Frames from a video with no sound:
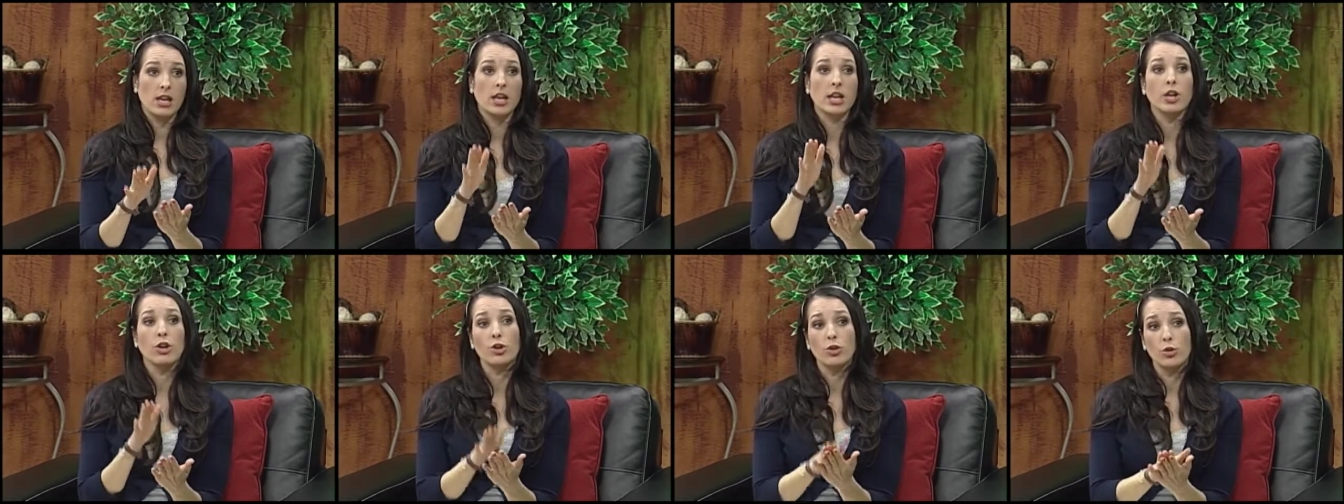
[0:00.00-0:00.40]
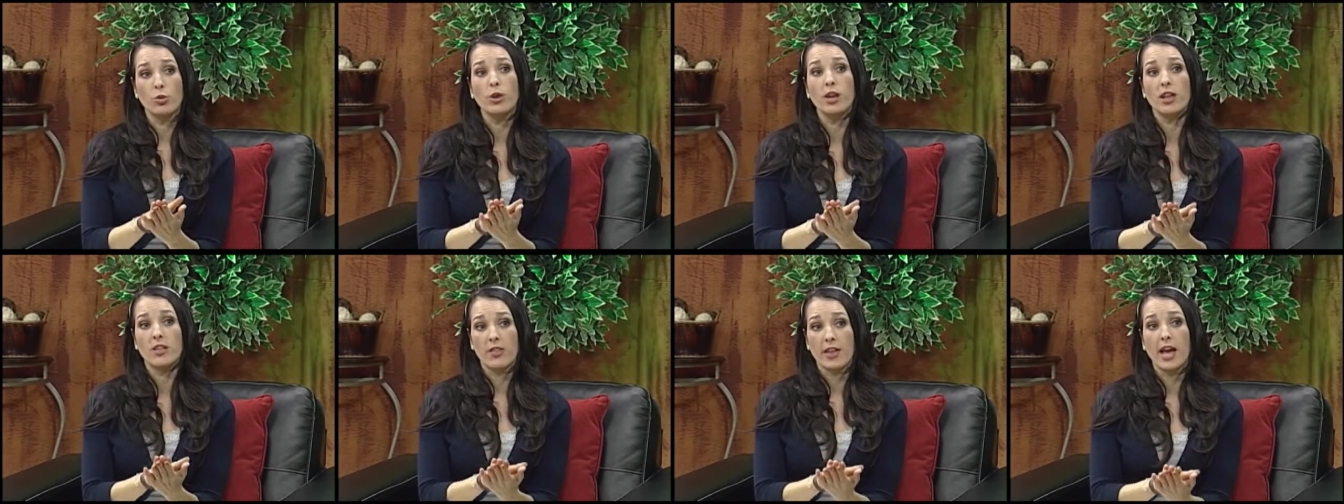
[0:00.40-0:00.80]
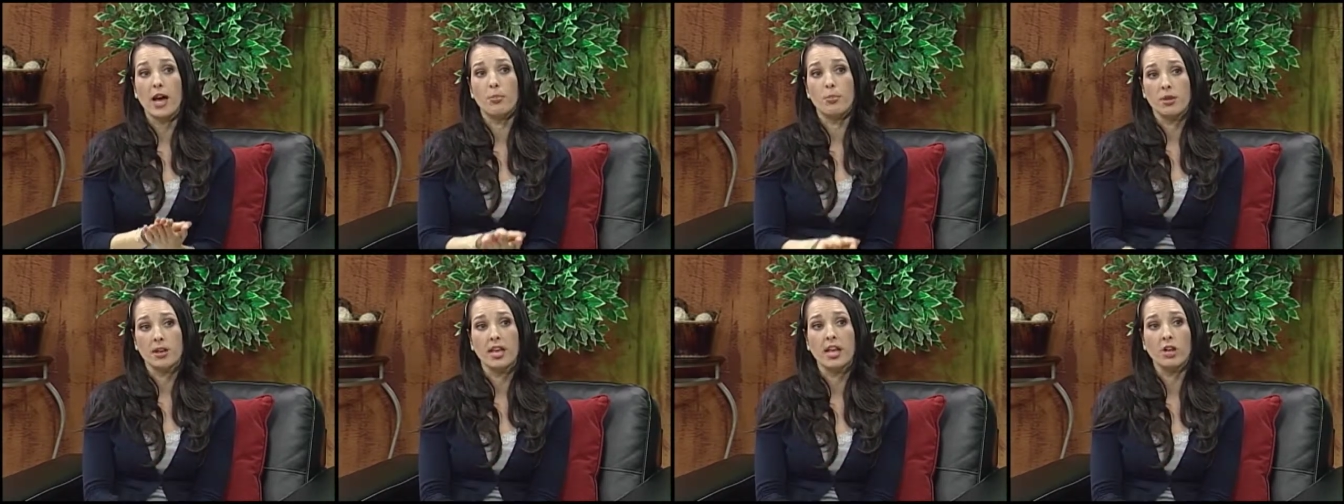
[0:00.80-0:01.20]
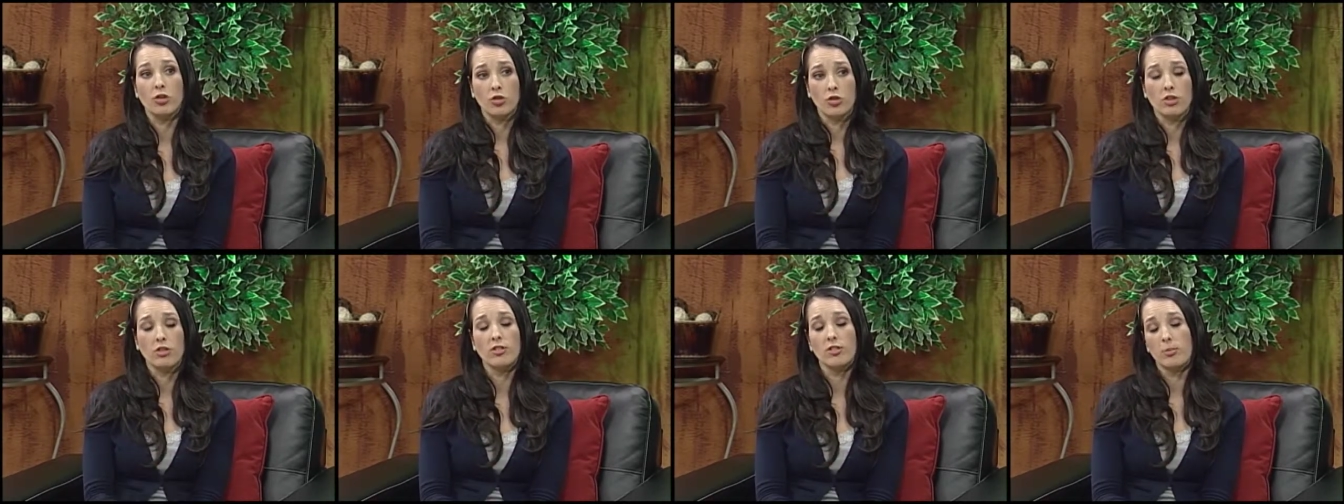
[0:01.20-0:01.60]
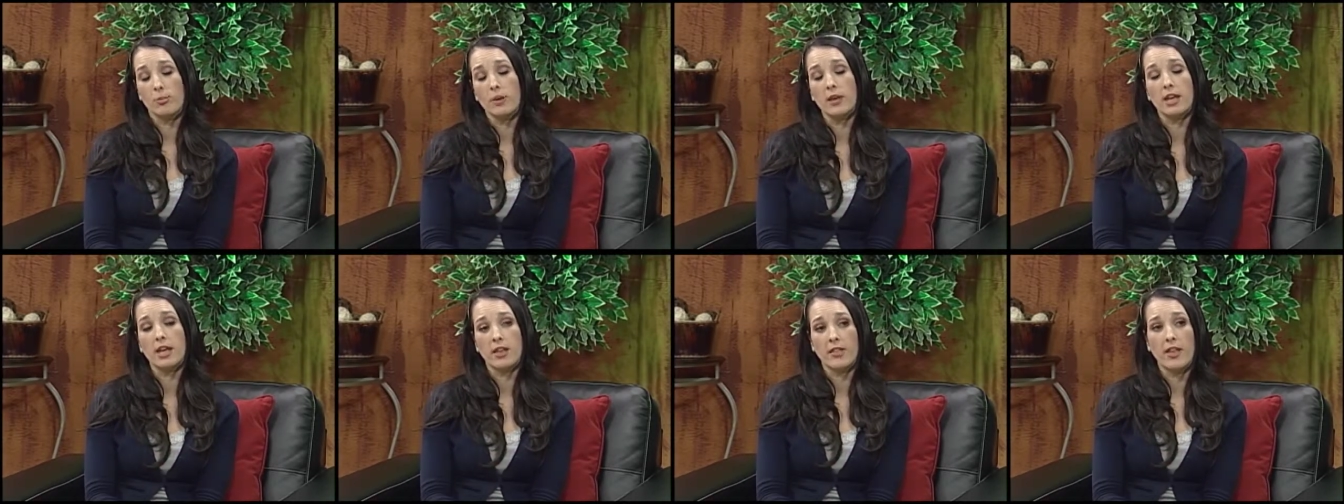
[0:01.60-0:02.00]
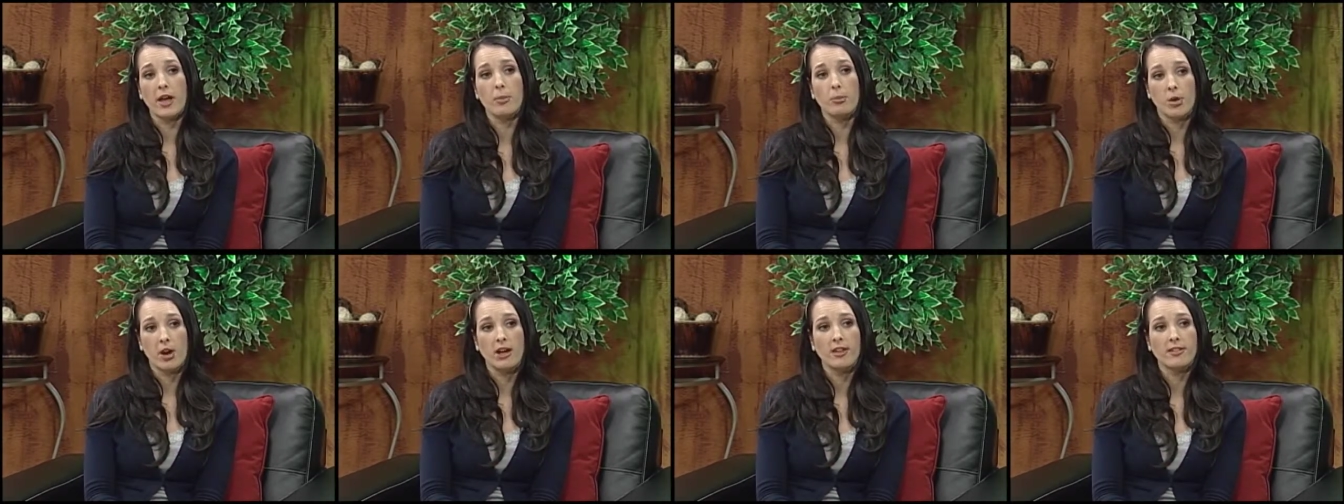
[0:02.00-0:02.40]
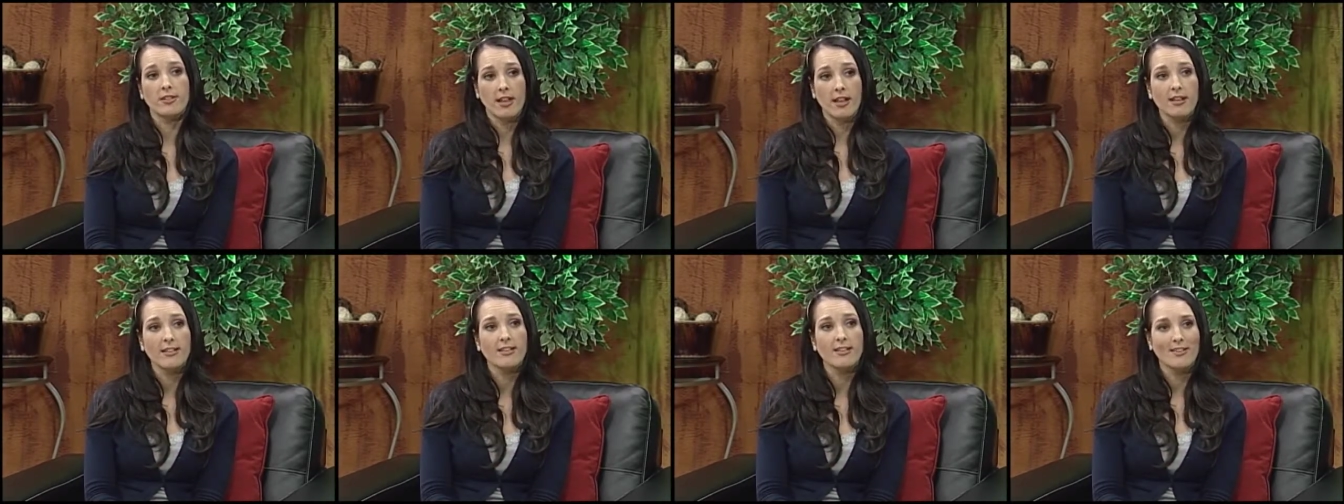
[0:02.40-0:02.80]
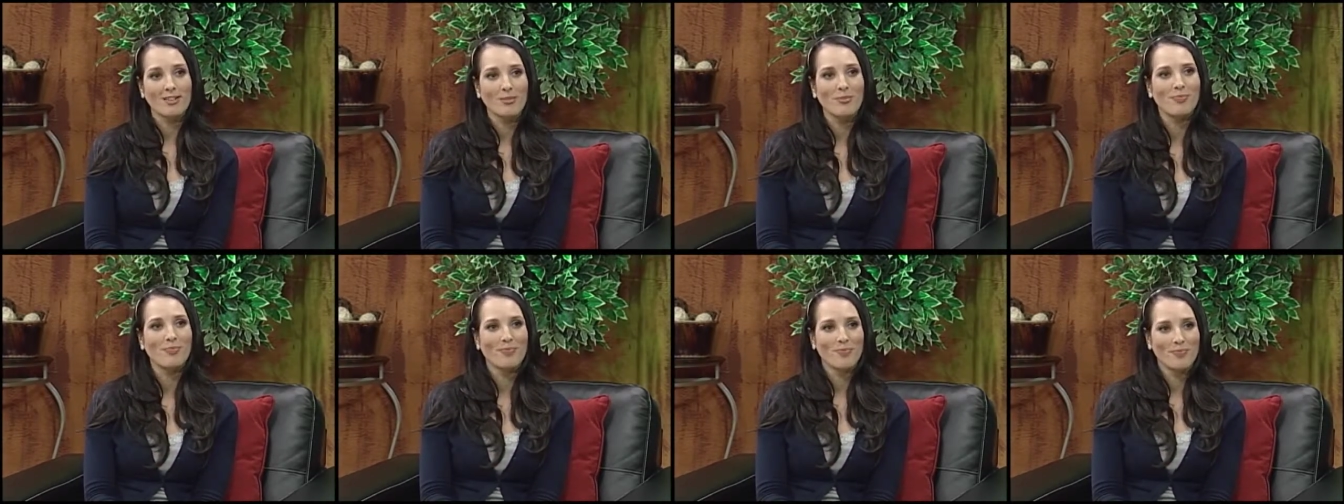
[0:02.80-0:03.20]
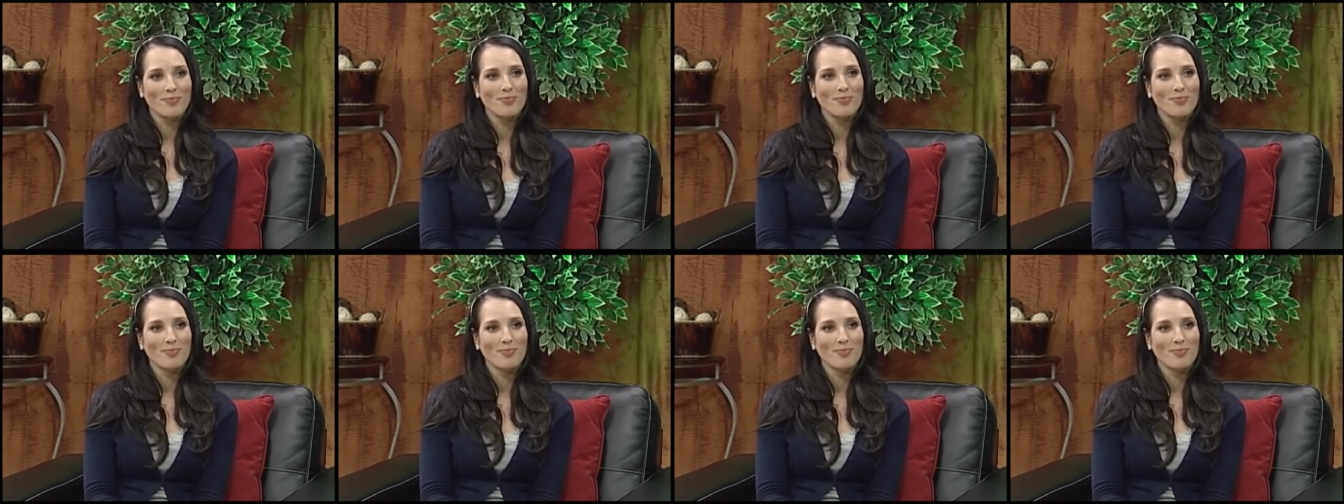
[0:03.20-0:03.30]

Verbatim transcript: including the application to begin that process. Okay.